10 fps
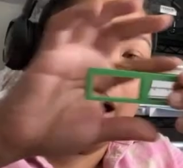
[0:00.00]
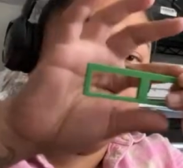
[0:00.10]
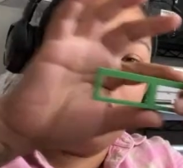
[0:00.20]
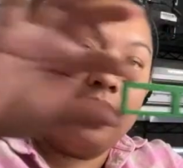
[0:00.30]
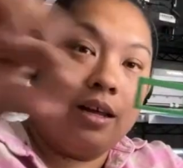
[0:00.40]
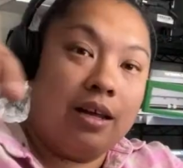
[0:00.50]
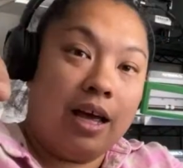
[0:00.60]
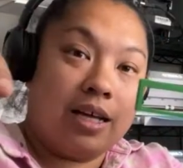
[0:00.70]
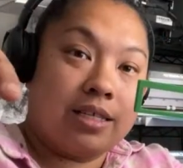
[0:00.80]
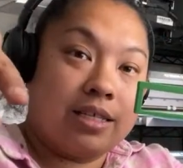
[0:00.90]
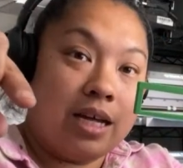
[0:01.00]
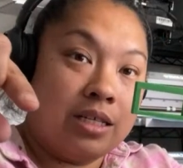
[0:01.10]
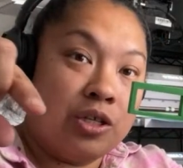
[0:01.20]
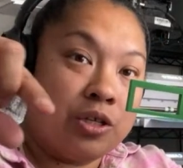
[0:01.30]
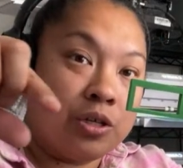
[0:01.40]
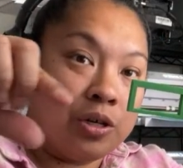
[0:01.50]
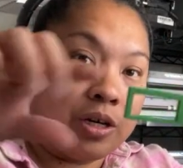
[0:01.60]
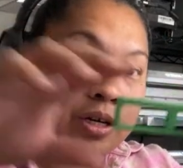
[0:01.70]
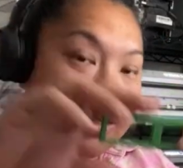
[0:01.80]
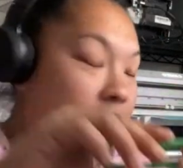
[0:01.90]
and it extends
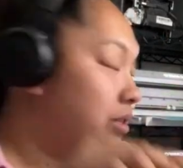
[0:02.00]
your